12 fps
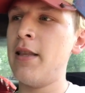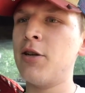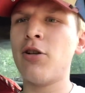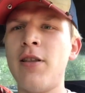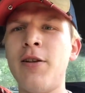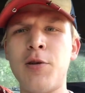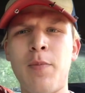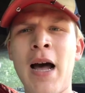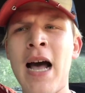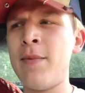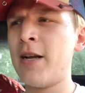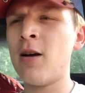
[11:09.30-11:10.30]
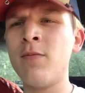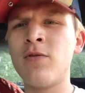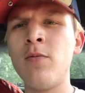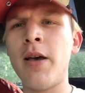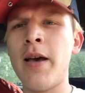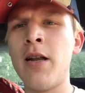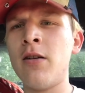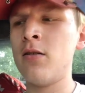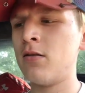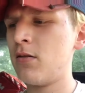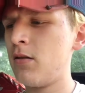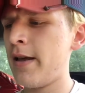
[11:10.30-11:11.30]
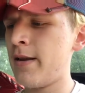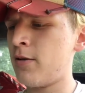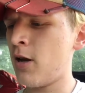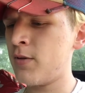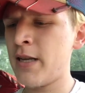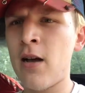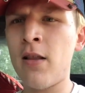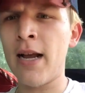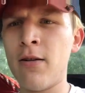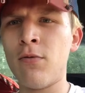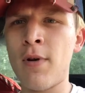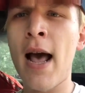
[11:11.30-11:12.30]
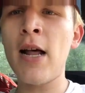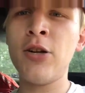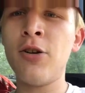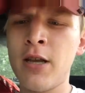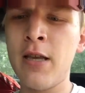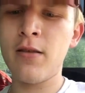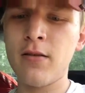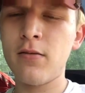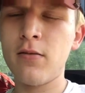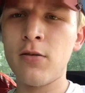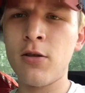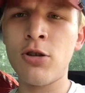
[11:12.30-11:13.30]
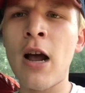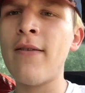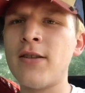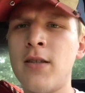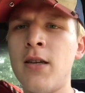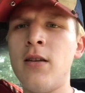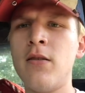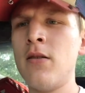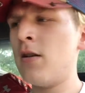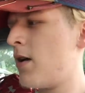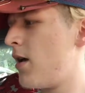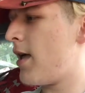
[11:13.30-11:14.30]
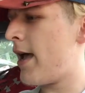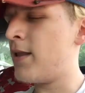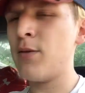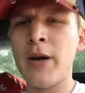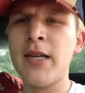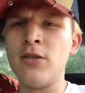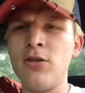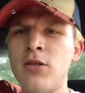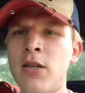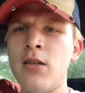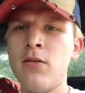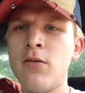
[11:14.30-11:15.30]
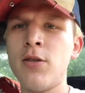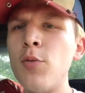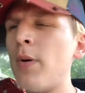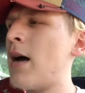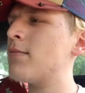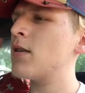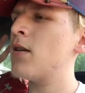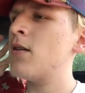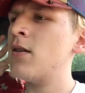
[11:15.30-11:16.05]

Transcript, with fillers: literally there's a pipe that comes from the headers and comes out like right underneath the driver's seat and the passenger seat. Two pipes.